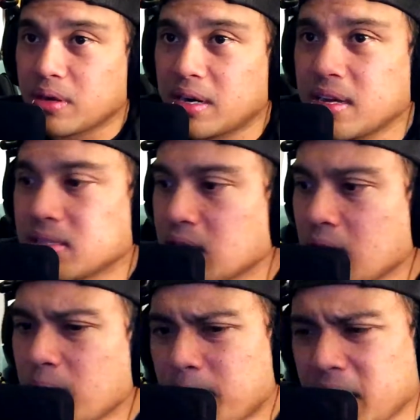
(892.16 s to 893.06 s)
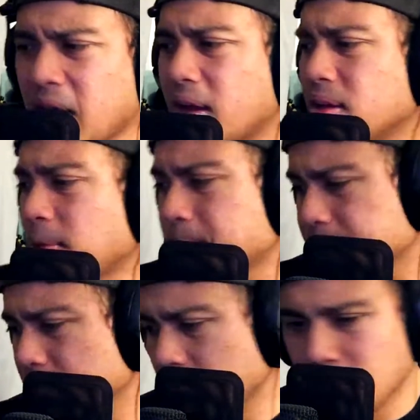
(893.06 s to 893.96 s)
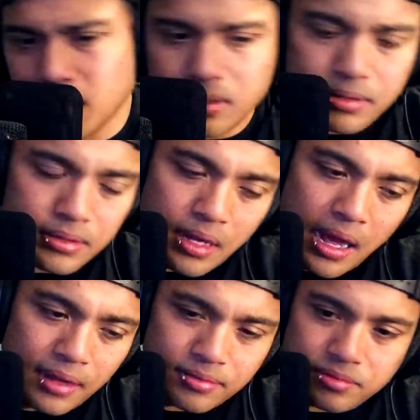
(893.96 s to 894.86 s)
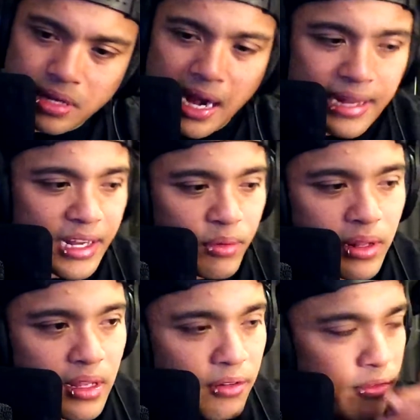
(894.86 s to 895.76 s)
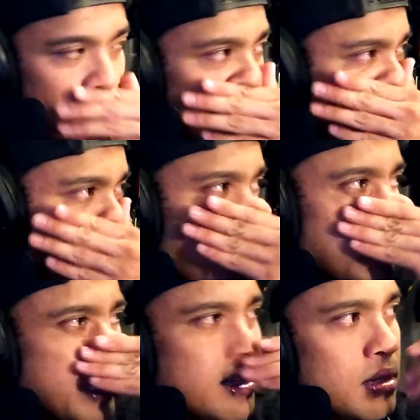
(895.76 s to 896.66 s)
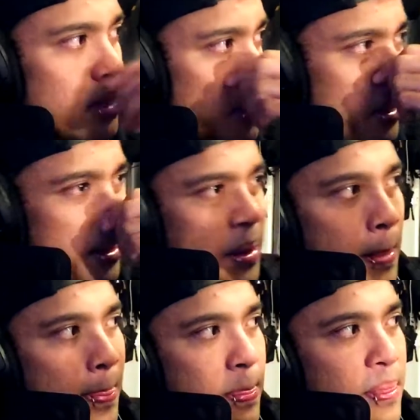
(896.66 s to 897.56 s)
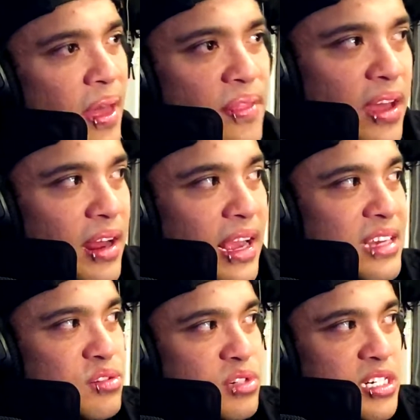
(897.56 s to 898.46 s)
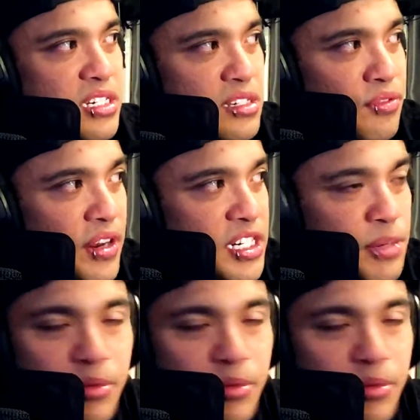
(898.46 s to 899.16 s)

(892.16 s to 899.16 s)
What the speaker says: what it is. But yeah, highlight reel of Randy Orton. And then I guess it was just his finishing